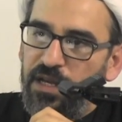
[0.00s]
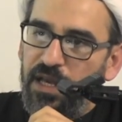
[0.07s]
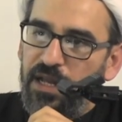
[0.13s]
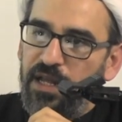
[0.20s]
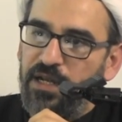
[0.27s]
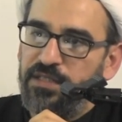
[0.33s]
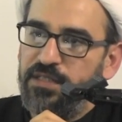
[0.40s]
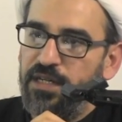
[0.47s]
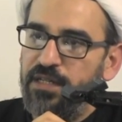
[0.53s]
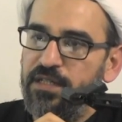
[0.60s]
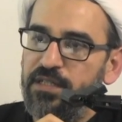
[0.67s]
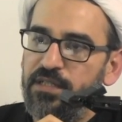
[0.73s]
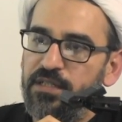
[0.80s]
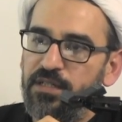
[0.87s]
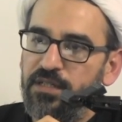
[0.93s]

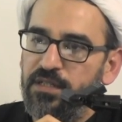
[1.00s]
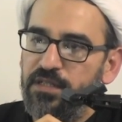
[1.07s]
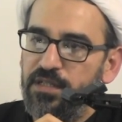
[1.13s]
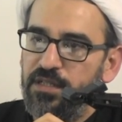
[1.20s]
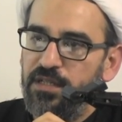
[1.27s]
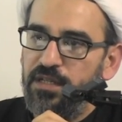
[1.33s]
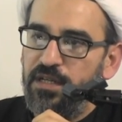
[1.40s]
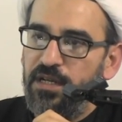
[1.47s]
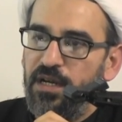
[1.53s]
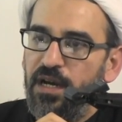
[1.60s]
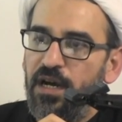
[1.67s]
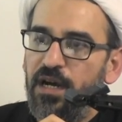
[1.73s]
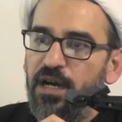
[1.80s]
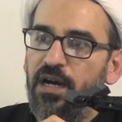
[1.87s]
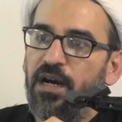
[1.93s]
elected
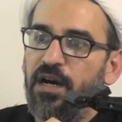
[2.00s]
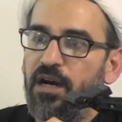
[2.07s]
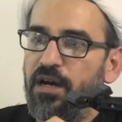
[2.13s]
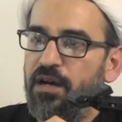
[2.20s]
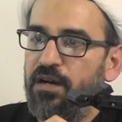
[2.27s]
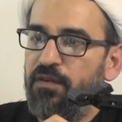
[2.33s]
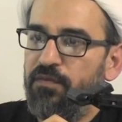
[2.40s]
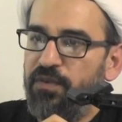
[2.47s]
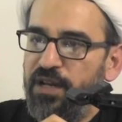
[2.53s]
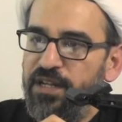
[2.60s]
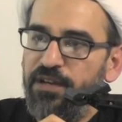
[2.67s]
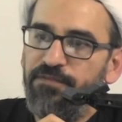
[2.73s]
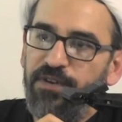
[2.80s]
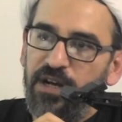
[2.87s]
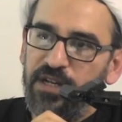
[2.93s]

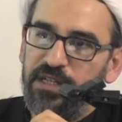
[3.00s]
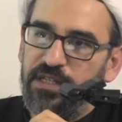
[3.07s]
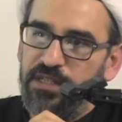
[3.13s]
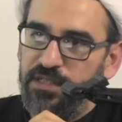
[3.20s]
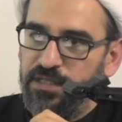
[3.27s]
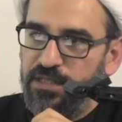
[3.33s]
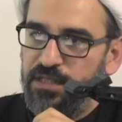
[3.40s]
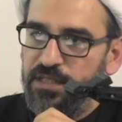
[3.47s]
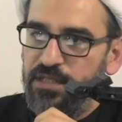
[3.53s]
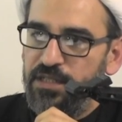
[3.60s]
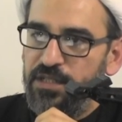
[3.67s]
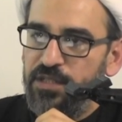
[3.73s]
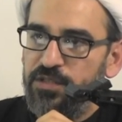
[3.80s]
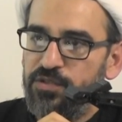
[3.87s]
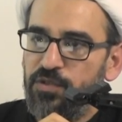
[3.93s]
wali faqih.
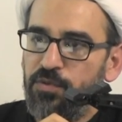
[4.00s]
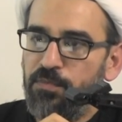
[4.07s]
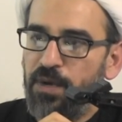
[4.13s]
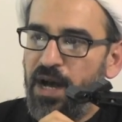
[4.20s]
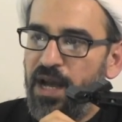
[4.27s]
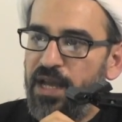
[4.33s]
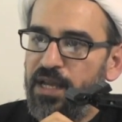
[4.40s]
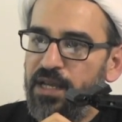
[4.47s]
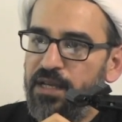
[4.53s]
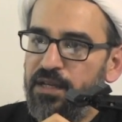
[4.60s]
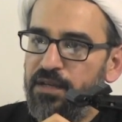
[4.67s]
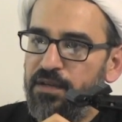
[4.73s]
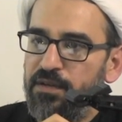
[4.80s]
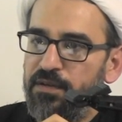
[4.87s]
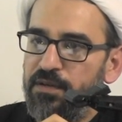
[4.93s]
So
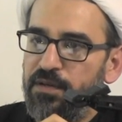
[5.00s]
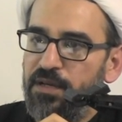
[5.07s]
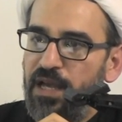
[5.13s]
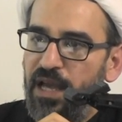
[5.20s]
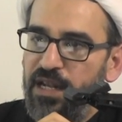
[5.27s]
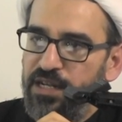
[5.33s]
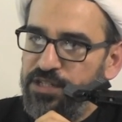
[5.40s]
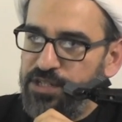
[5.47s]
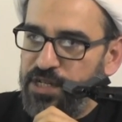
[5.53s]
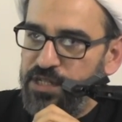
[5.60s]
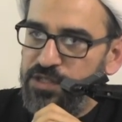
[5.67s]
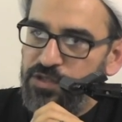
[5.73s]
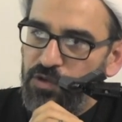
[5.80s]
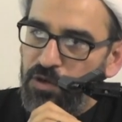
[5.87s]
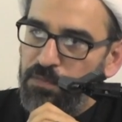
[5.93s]
my
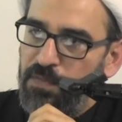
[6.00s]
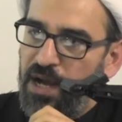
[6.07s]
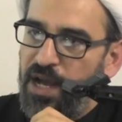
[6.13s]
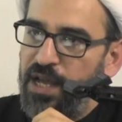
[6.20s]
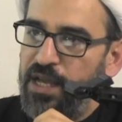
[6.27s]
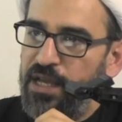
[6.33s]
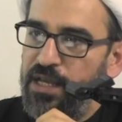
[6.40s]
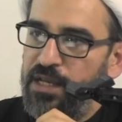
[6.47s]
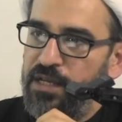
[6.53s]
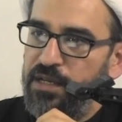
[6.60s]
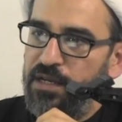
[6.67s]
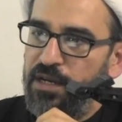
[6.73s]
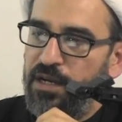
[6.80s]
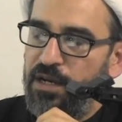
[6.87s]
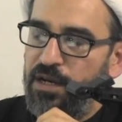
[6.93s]
allegiance or my
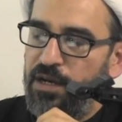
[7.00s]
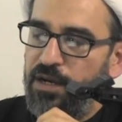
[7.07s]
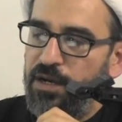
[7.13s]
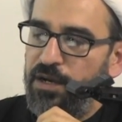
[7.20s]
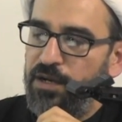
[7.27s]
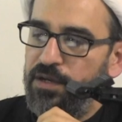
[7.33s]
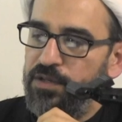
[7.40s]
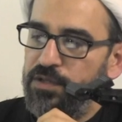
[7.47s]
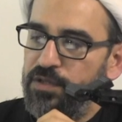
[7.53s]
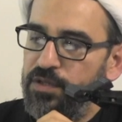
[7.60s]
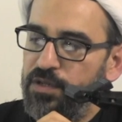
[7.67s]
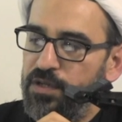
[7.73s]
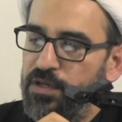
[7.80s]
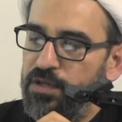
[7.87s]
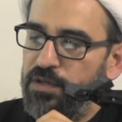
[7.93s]
uh,
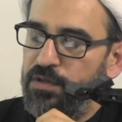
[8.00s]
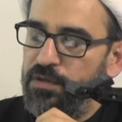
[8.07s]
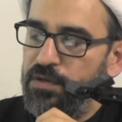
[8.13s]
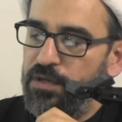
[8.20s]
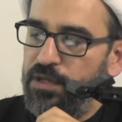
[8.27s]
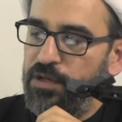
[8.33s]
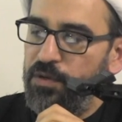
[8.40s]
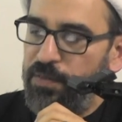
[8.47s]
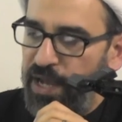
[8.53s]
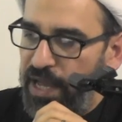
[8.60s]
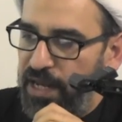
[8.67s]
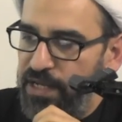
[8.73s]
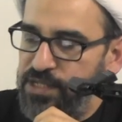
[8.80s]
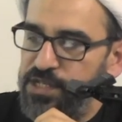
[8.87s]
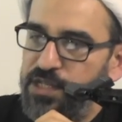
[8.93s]
uh, you know my
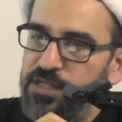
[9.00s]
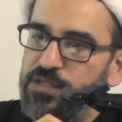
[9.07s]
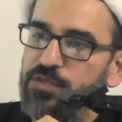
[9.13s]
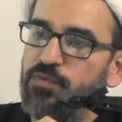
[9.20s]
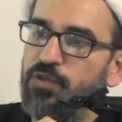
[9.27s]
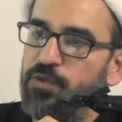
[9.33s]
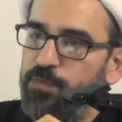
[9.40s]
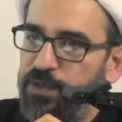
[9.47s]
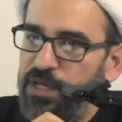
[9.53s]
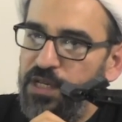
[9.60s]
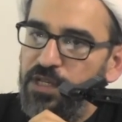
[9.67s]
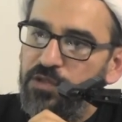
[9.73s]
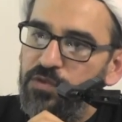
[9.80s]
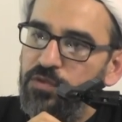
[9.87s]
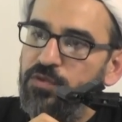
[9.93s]
allegiance would
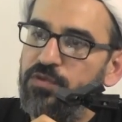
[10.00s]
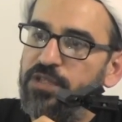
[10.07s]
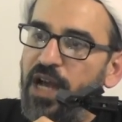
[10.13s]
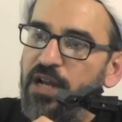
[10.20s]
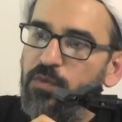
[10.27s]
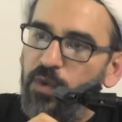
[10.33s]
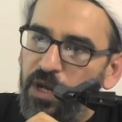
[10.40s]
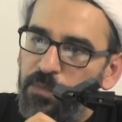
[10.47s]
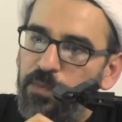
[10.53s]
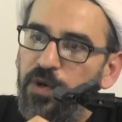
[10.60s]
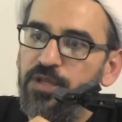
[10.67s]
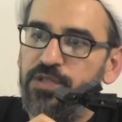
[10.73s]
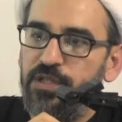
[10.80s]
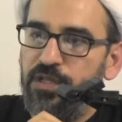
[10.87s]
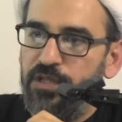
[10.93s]
be to that one
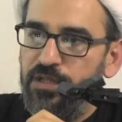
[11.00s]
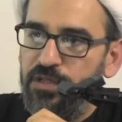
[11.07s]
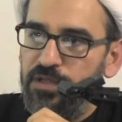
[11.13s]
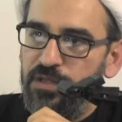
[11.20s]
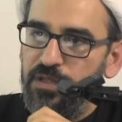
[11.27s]
person